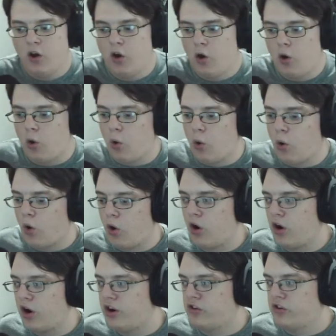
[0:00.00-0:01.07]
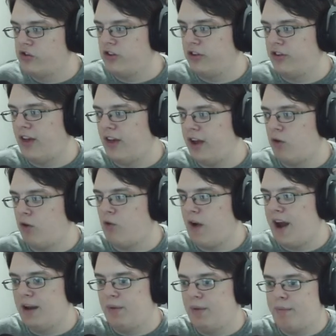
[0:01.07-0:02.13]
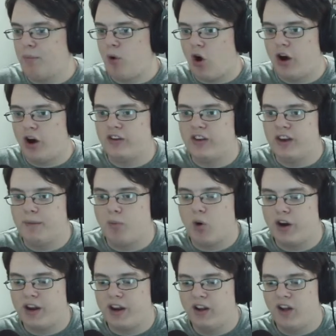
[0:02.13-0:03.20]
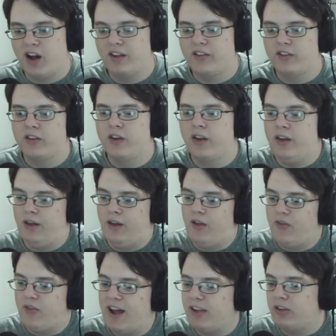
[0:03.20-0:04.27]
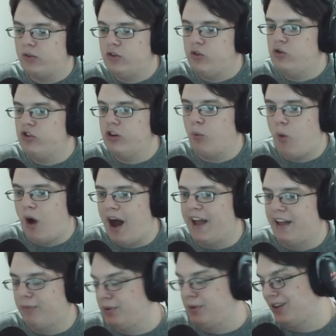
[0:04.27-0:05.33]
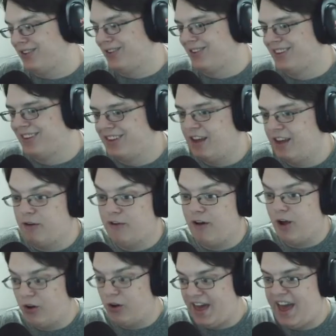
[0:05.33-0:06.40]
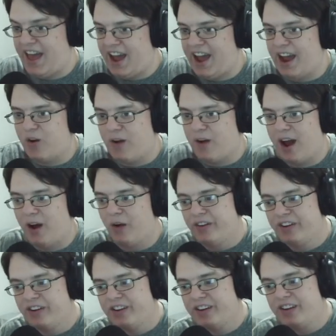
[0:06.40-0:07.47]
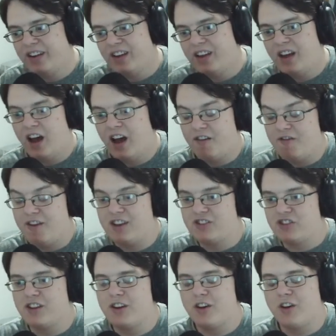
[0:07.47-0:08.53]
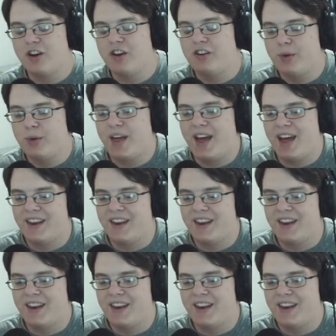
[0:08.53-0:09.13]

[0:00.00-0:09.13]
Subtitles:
or just like randomly parked in parking lots. That's usually why. It's because if you follow an AI around, eventually they're going to do that.